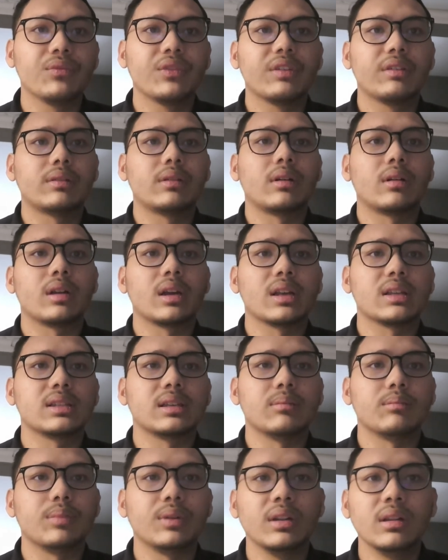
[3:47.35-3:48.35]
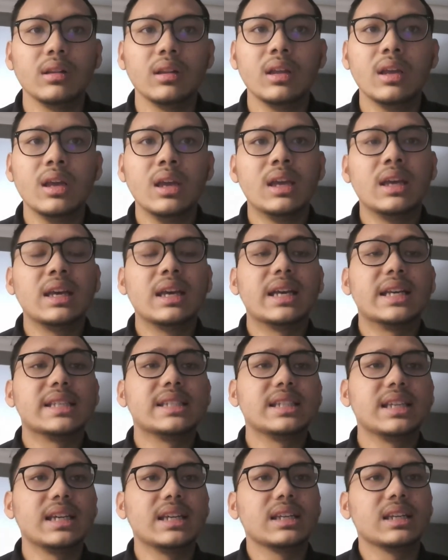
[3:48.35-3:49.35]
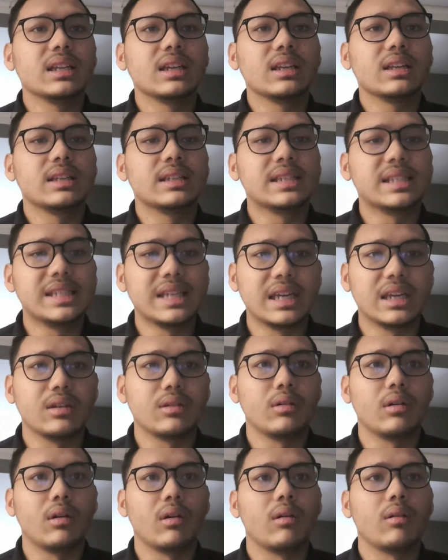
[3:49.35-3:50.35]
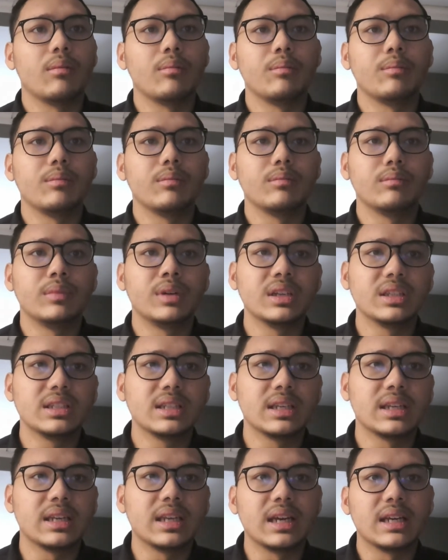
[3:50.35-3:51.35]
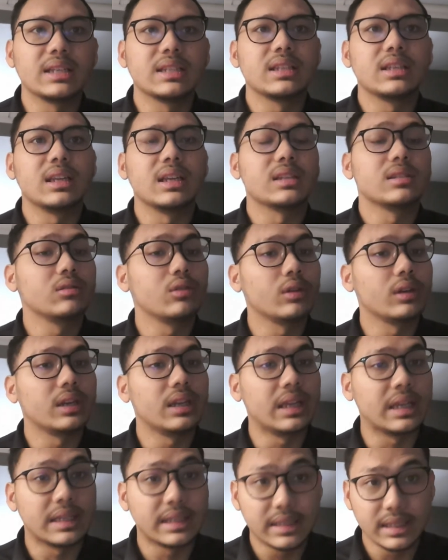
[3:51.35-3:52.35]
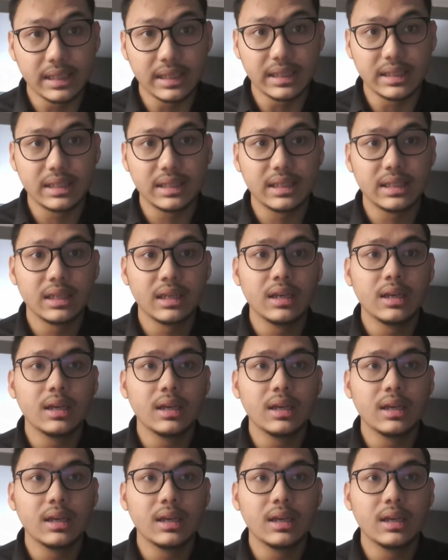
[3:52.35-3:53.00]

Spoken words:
For example, asset or merchandise does not exist.